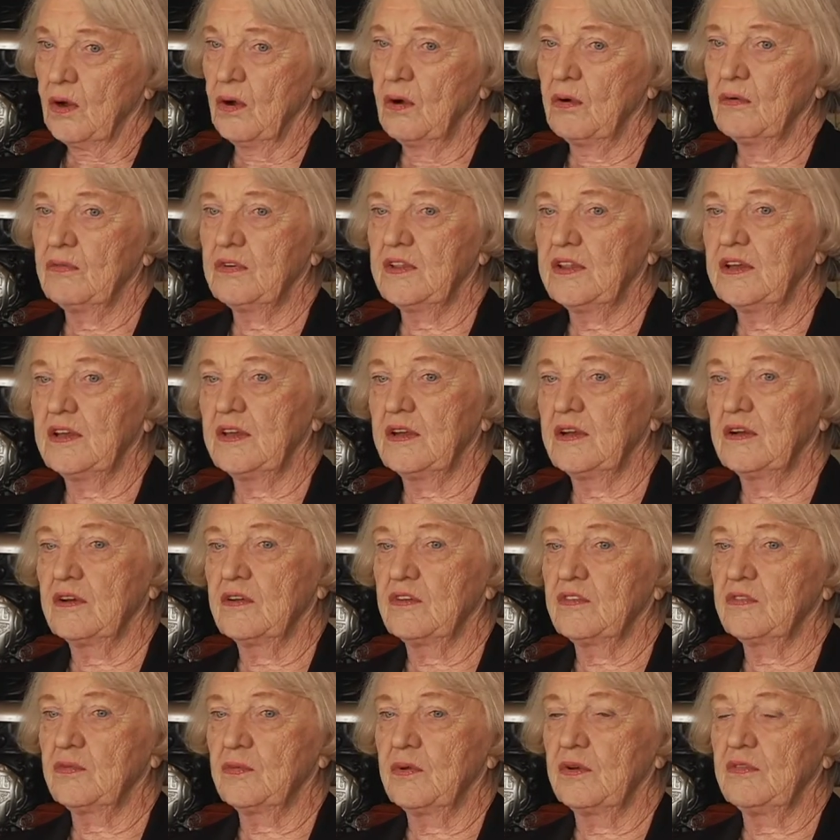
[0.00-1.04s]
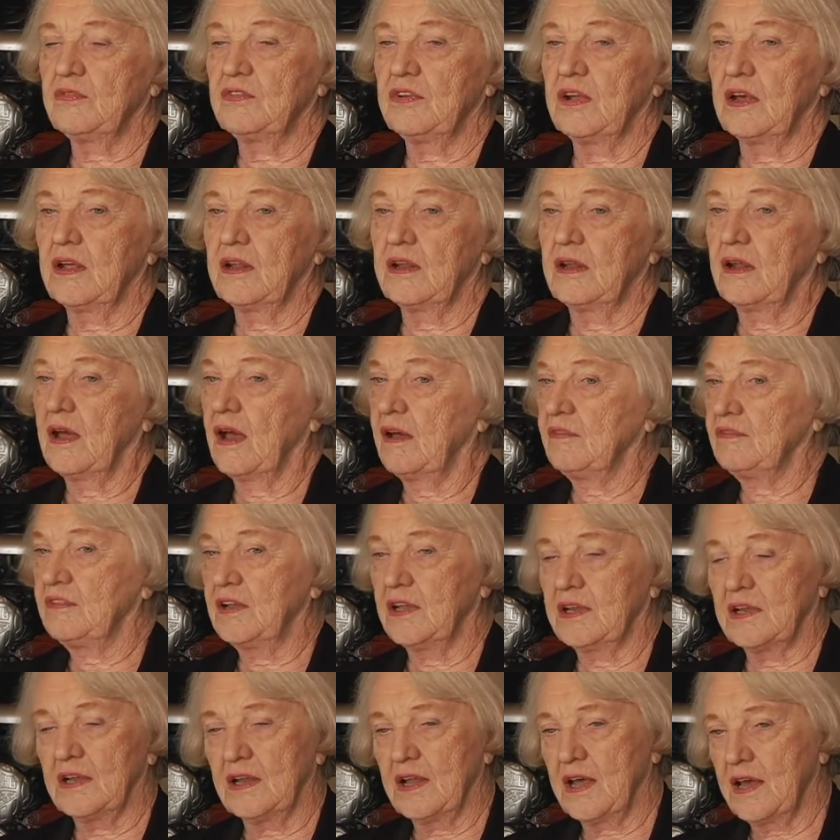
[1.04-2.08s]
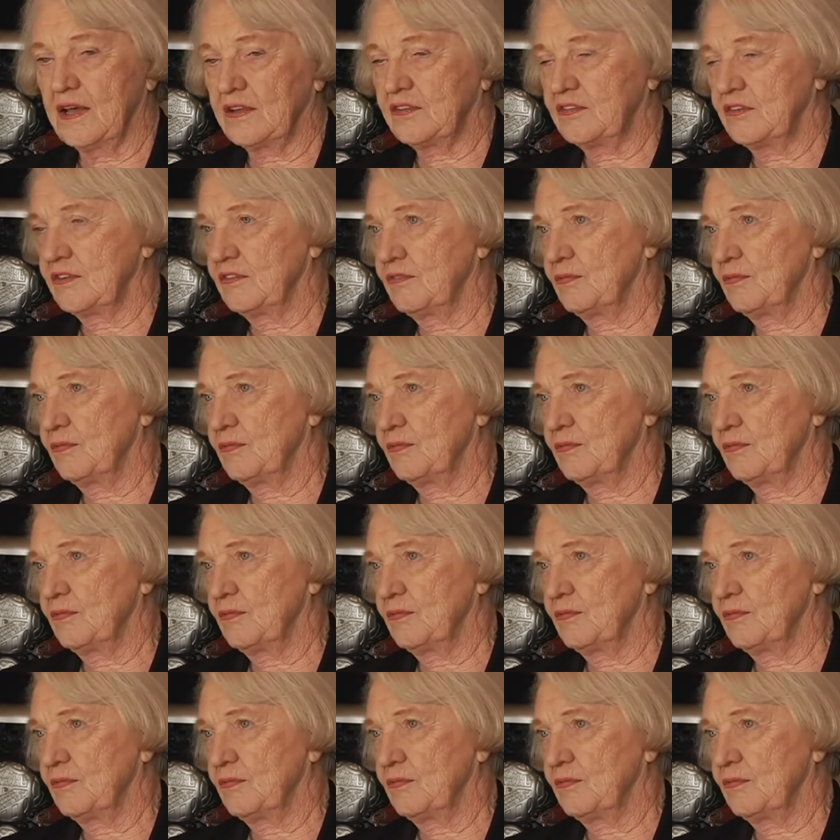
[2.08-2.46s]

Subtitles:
Over the years, I've done lots